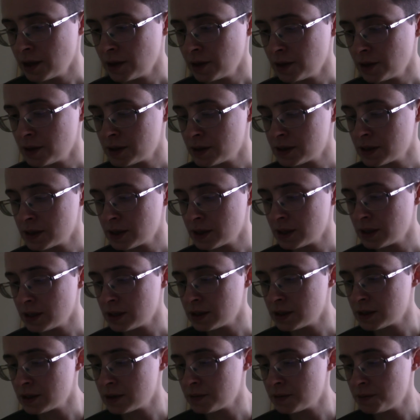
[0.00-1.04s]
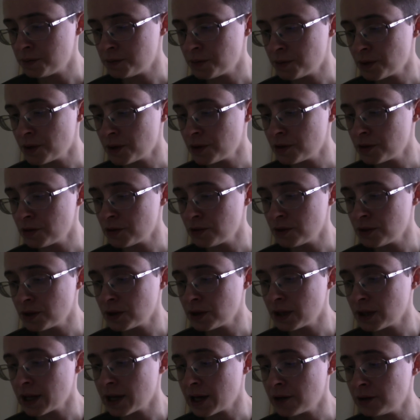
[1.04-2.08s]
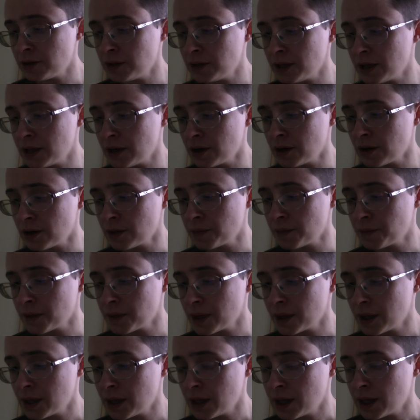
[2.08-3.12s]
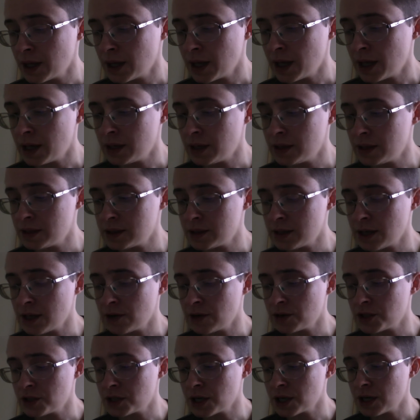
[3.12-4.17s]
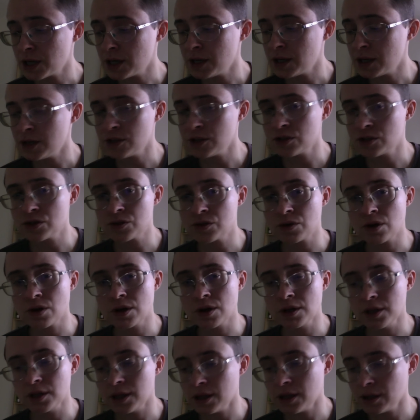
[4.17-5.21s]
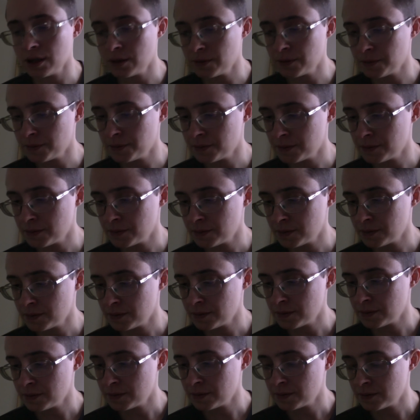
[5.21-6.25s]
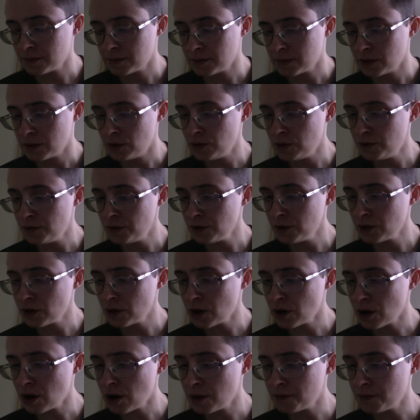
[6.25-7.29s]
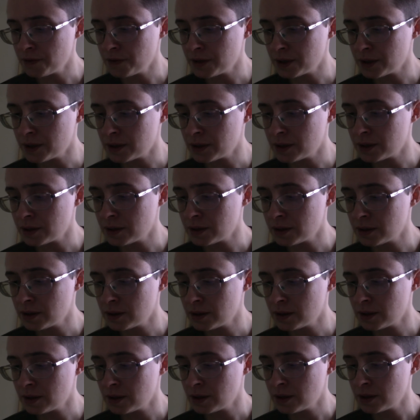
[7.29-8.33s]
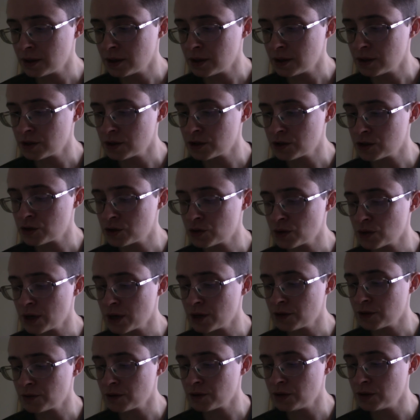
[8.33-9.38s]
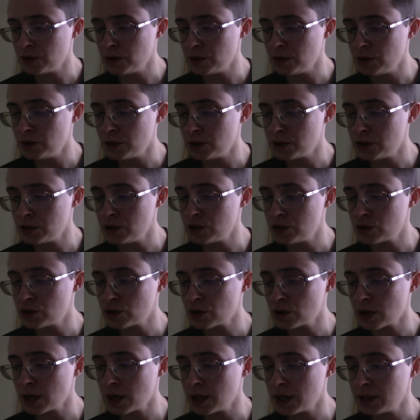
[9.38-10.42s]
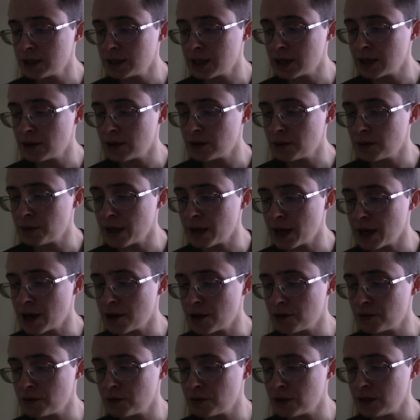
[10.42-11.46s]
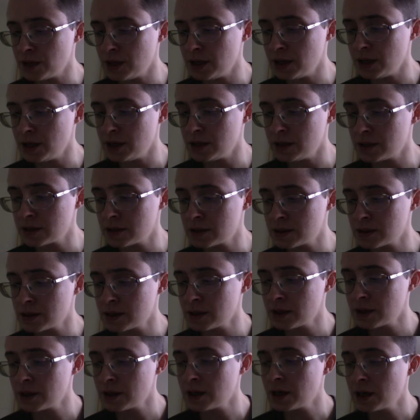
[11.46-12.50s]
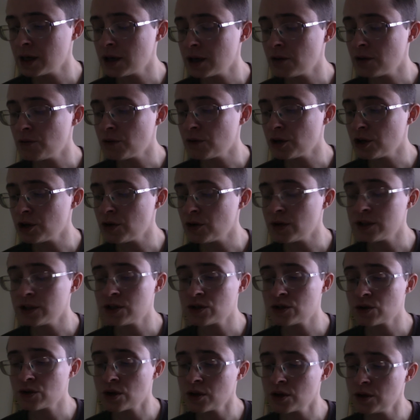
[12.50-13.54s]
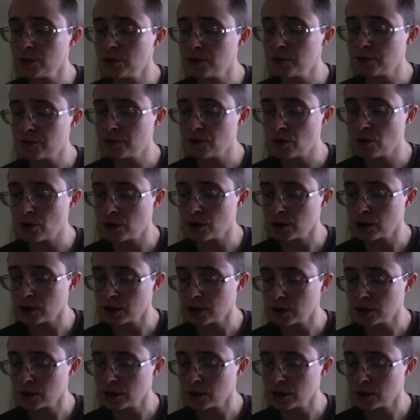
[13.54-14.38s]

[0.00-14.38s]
The sun has burned through the cloud layer, and it is now shining strongly. You feel confident, your strength renewed as you stride down the path with ease. Where you had struggled before,